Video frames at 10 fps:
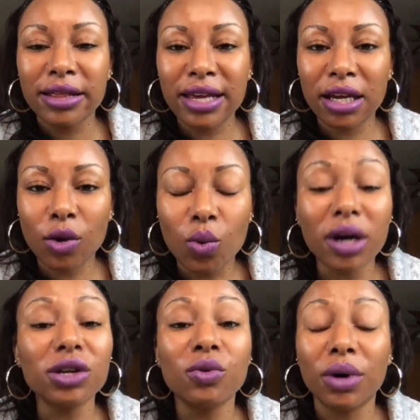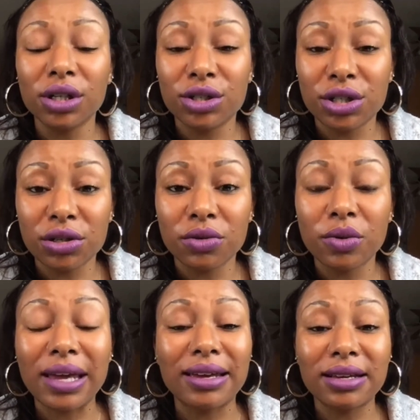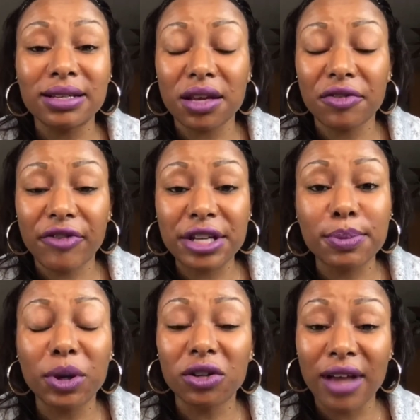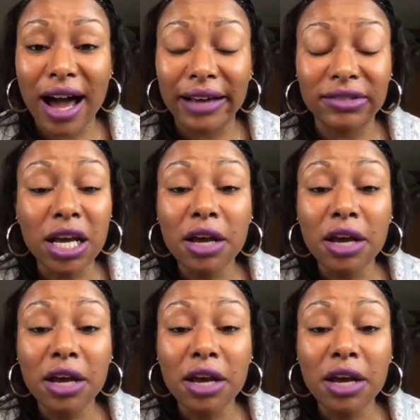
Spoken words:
then what you want to do is Facebook Lives.